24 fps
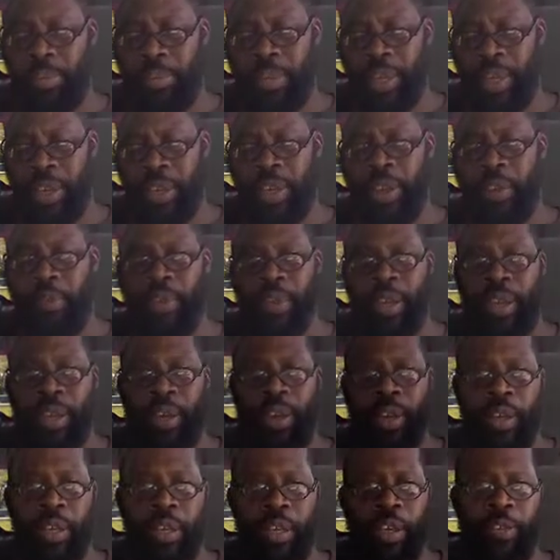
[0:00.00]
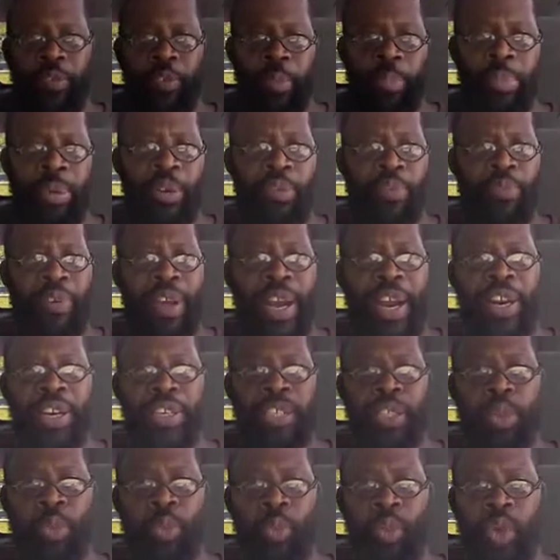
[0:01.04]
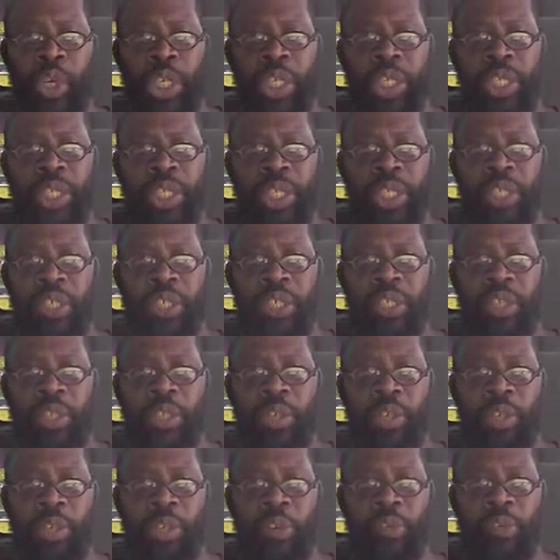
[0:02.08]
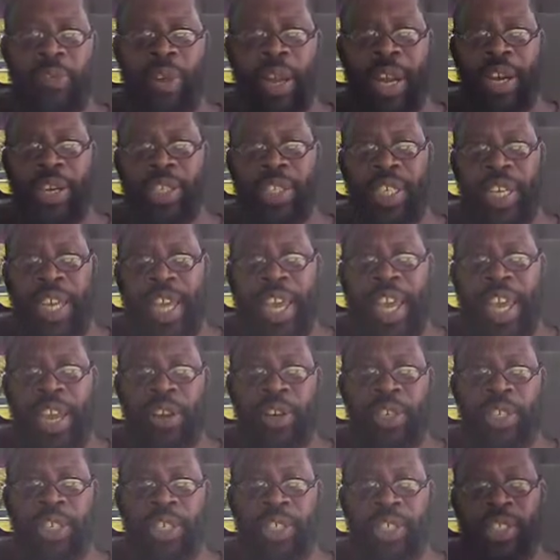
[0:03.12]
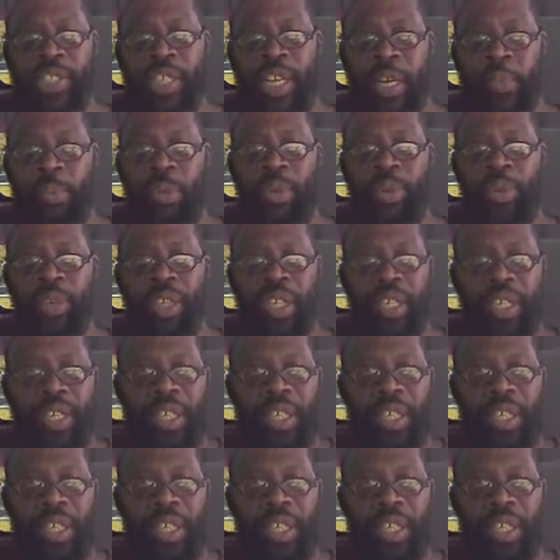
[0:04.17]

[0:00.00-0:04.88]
But if you if you put fire to wood, or fire to hay or to stubble,